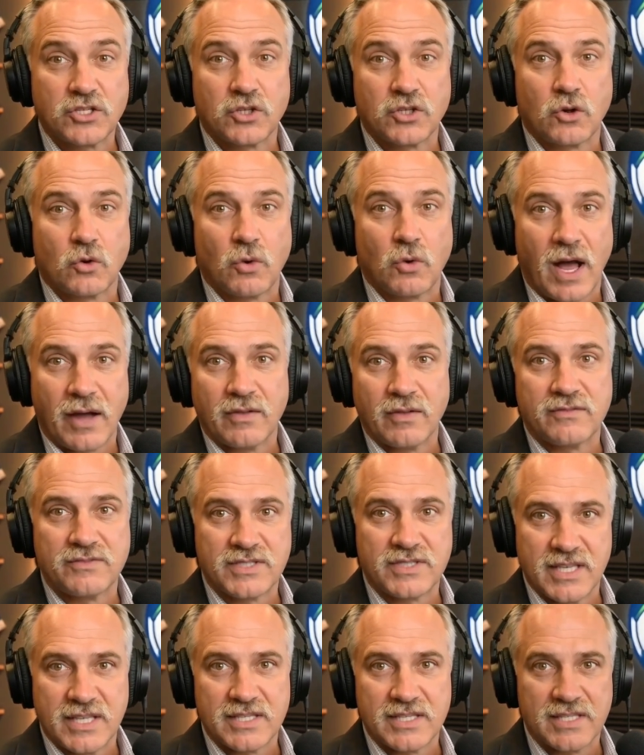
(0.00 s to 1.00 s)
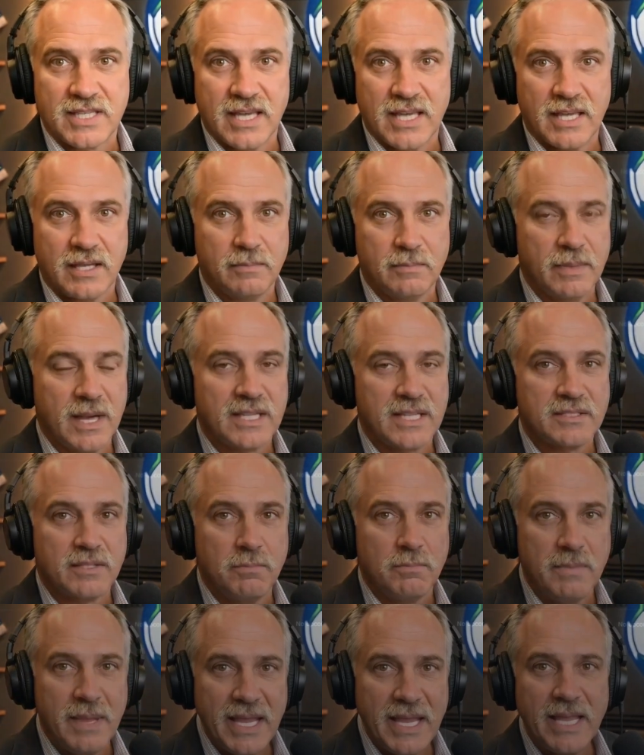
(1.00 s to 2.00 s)
to the round of 16 means a
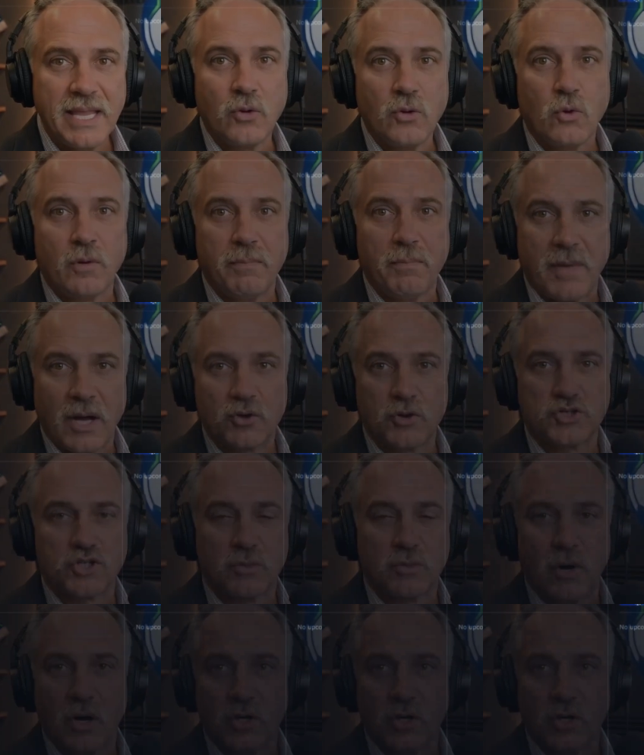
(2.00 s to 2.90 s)
meeting with Belgium